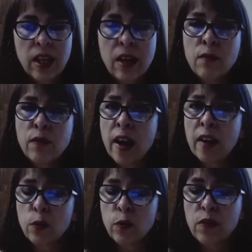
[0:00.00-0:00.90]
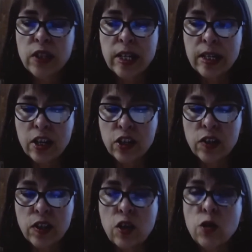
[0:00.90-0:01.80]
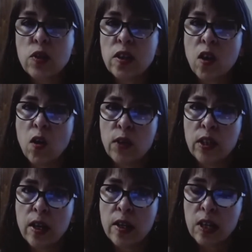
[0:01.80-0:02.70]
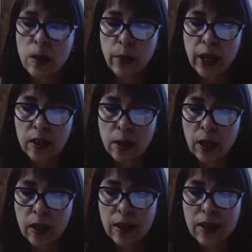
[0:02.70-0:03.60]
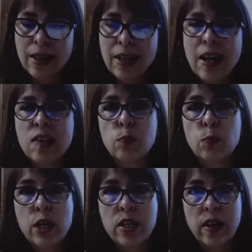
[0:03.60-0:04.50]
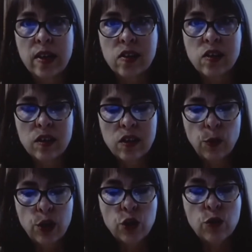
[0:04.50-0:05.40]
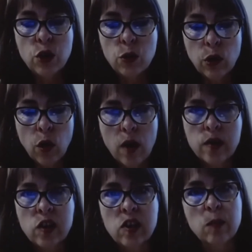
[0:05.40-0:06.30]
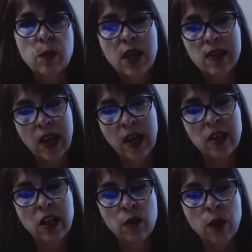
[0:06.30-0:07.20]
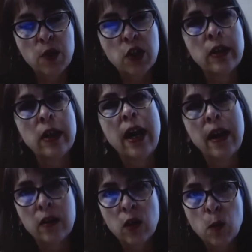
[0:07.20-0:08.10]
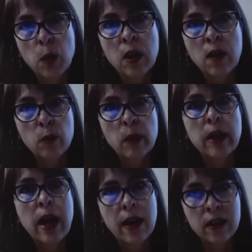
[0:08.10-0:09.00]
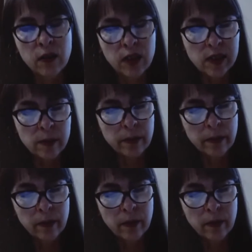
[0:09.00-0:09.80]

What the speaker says: In fact, we've seen nations use the COVID-19 pandemic as a pretext to issue new laws to suppress anti-corruption and open government activism.